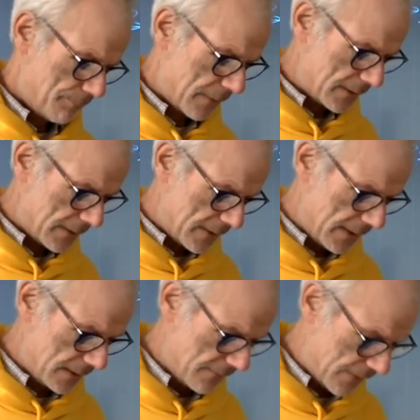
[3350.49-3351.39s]
but it
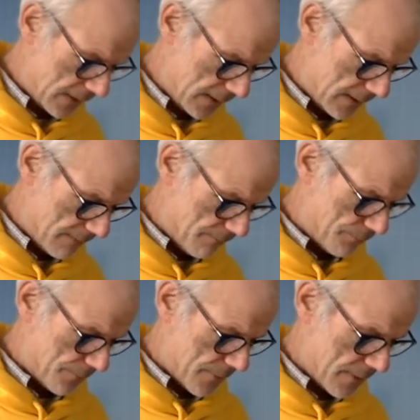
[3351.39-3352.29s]
is a very
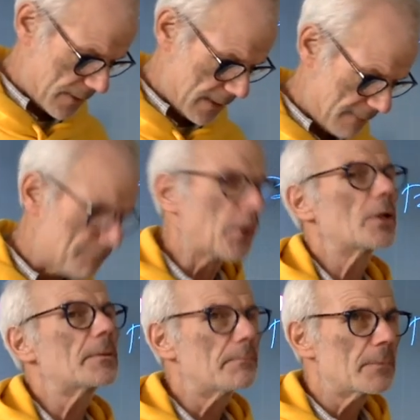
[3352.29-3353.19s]

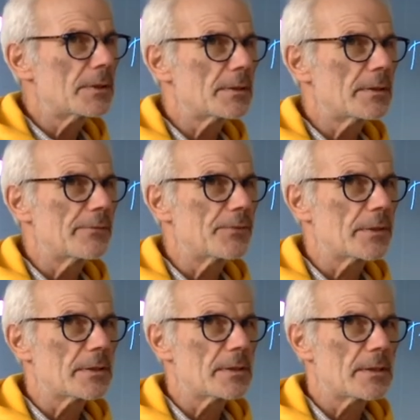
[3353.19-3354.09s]
important
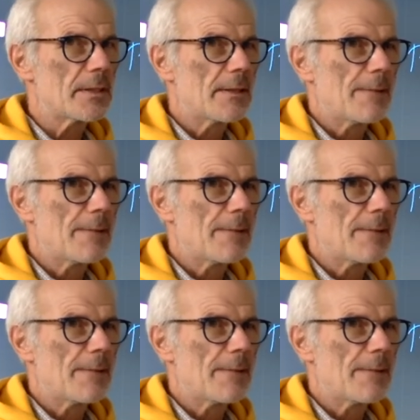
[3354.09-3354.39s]
difference